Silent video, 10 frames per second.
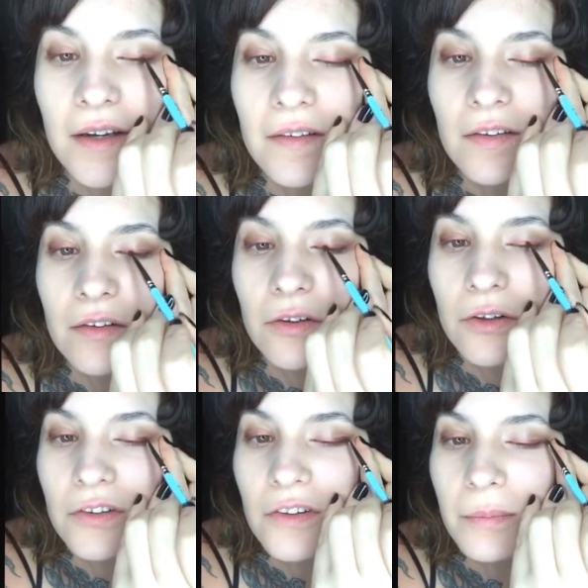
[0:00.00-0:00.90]
And it's this
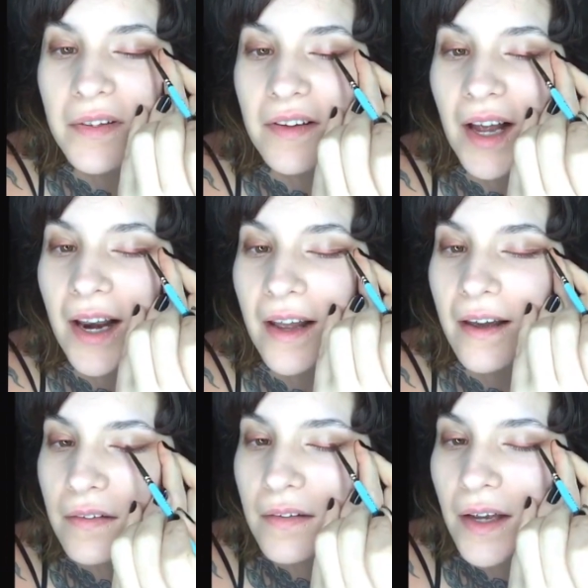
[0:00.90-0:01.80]
gorgeous
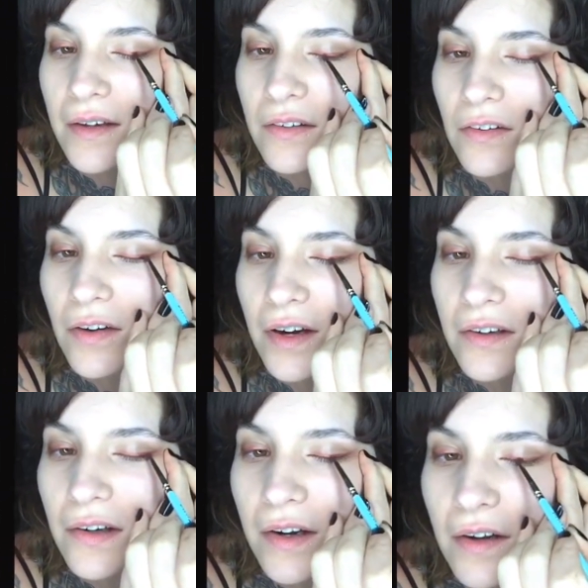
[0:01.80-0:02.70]
metallic texture
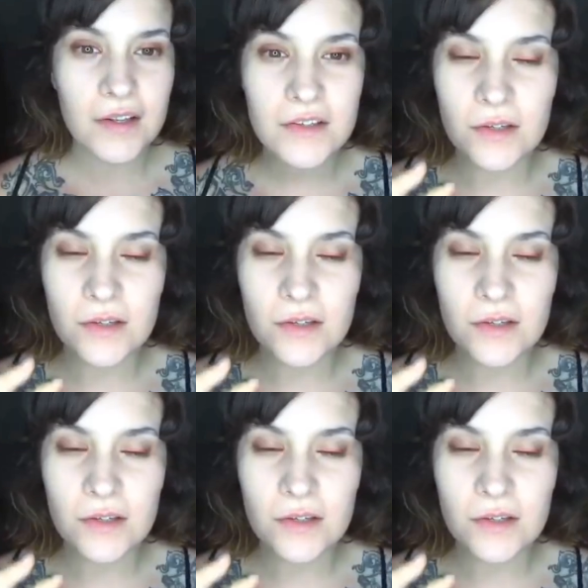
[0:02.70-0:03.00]
eyeshadow.